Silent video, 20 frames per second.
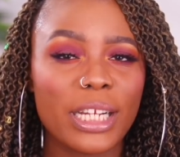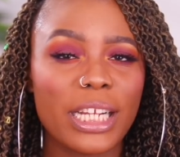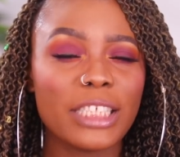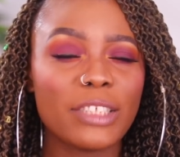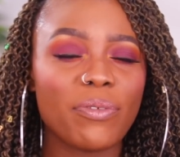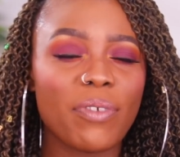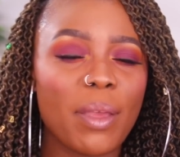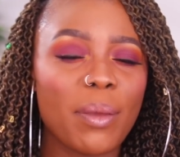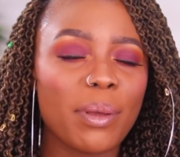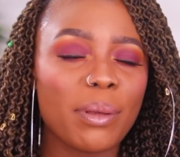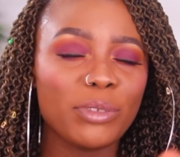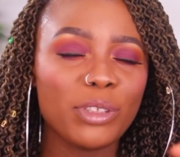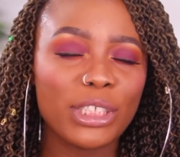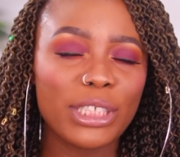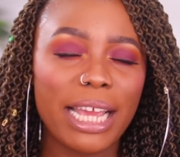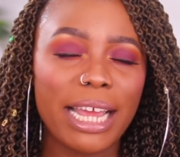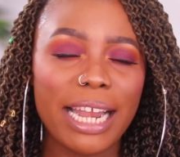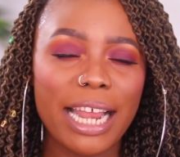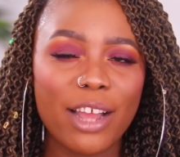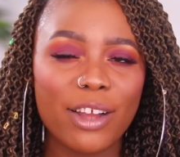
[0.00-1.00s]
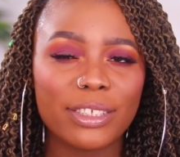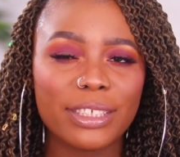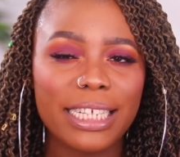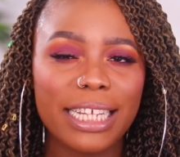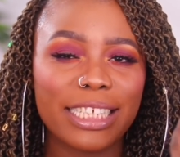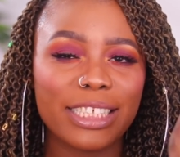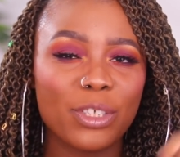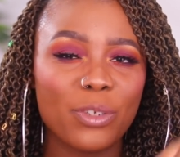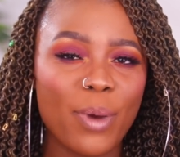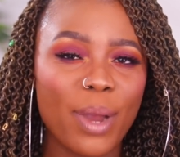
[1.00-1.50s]
today's FamBam shout out
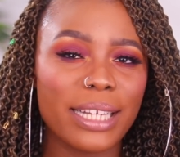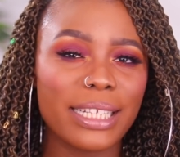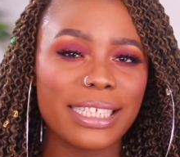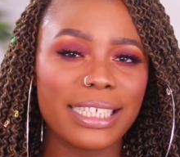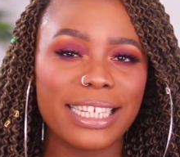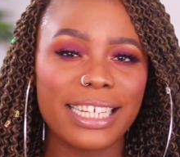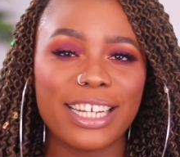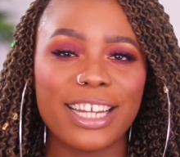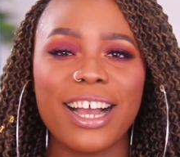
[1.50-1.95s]
is gwendolyn